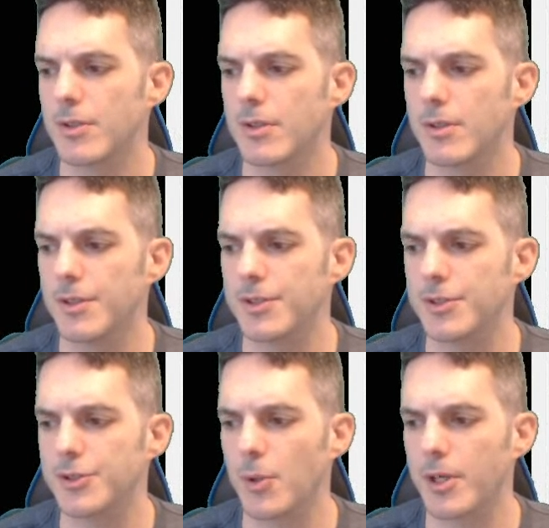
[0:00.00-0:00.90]
This is
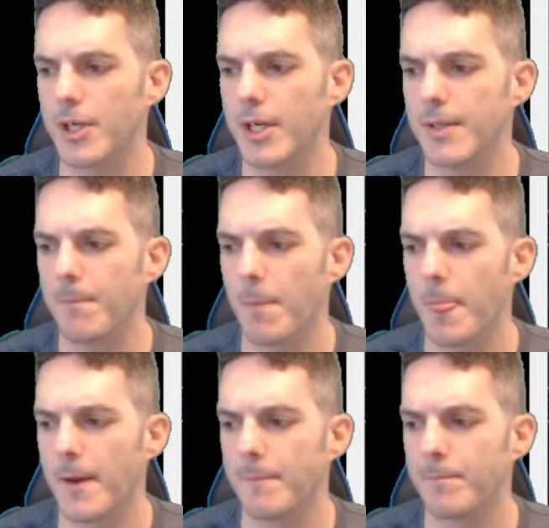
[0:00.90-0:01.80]
shortcut
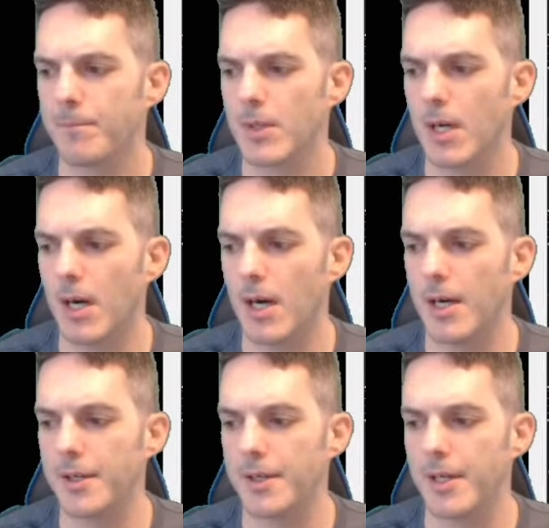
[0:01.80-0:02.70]

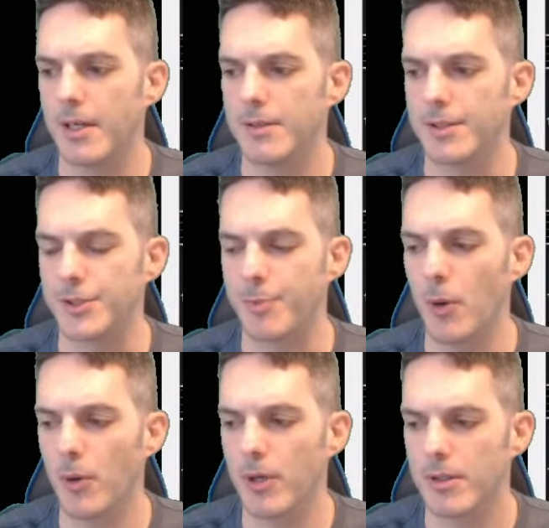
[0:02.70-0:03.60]
on the
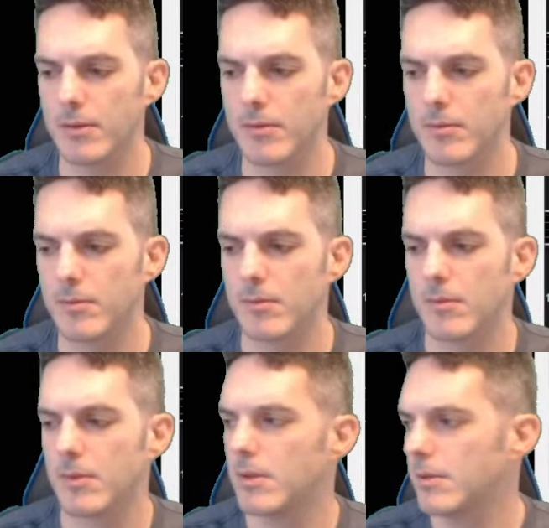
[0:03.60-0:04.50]
spoke.
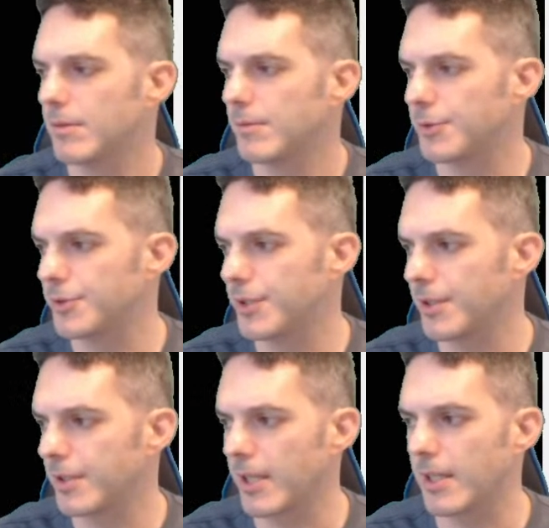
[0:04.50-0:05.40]
We'll do the
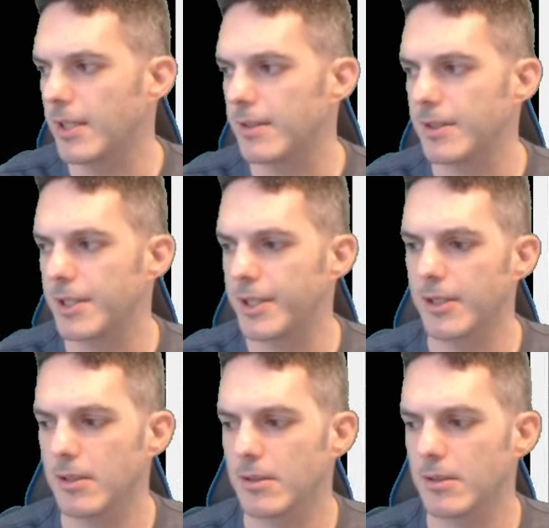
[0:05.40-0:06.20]
same thing on here.